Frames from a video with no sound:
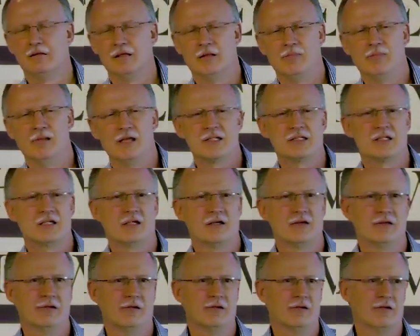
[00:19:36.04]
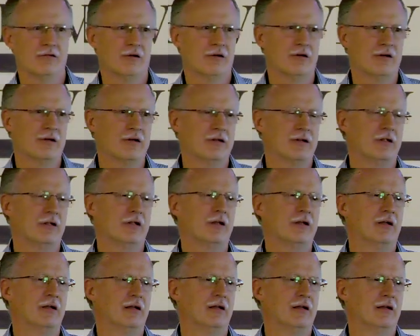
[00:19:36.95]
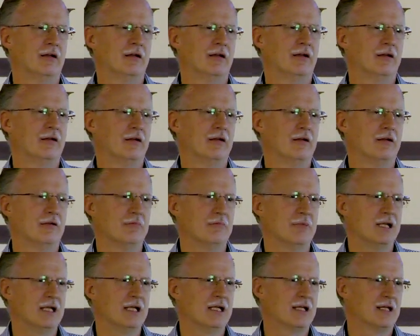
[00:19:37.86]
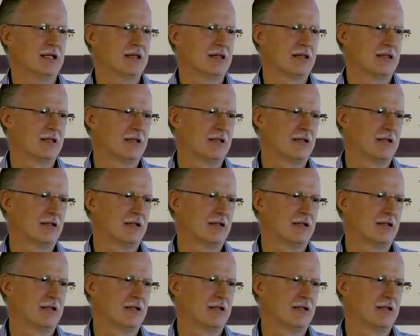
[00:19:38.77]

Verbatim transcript: the blessing of the Lord maketh